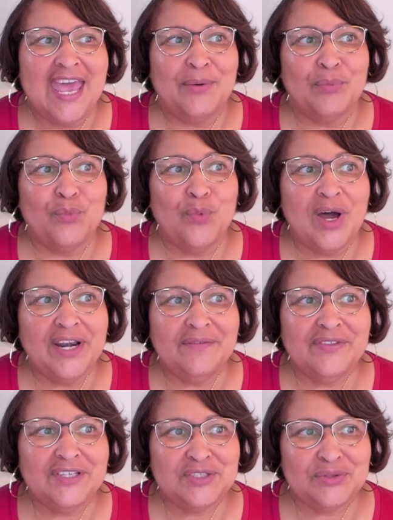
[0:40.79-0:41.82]
And one
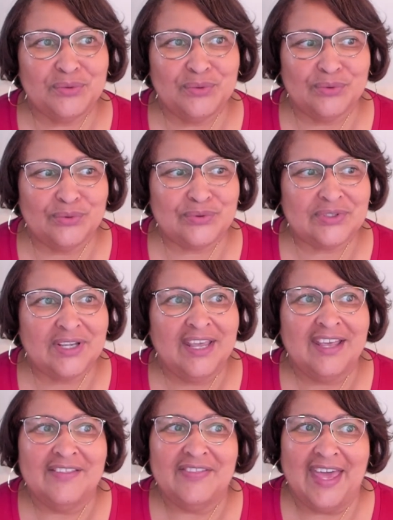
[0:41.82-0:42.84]
of the tools
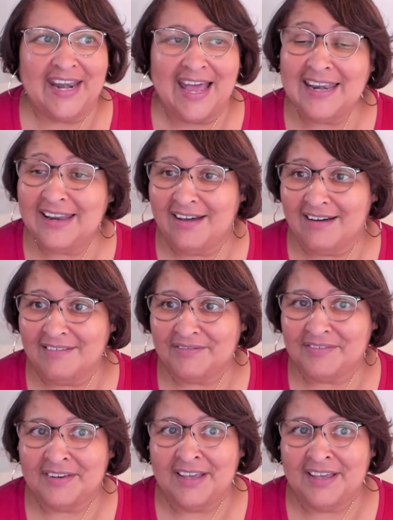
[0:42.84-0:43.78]
that I love,